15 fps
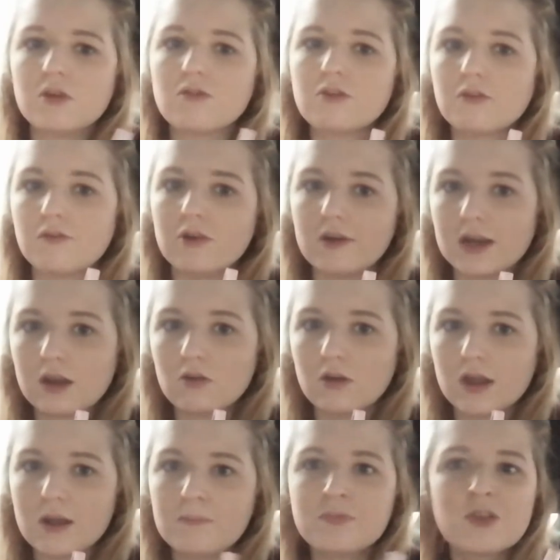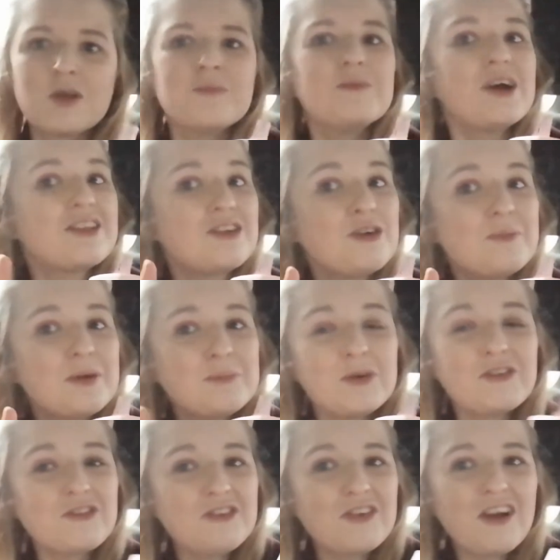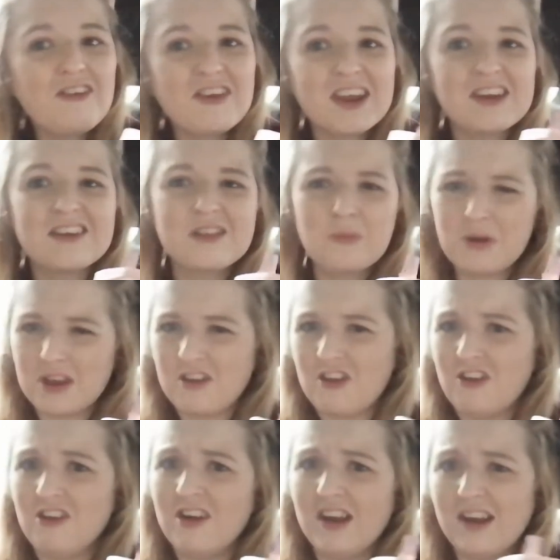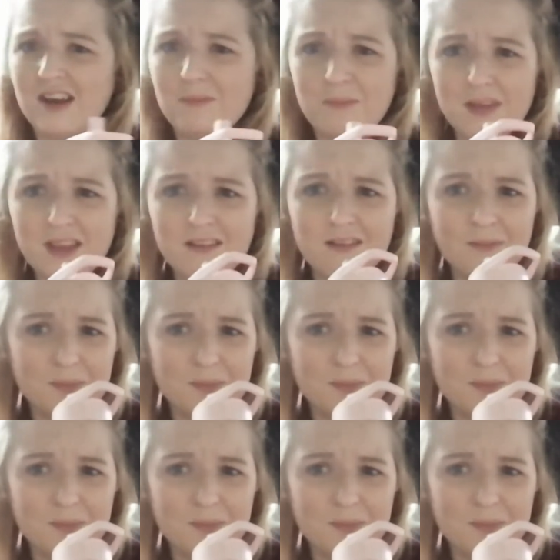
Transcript: if I've already got it. Plus I got my McFlurry, and I don't want it curdling in me.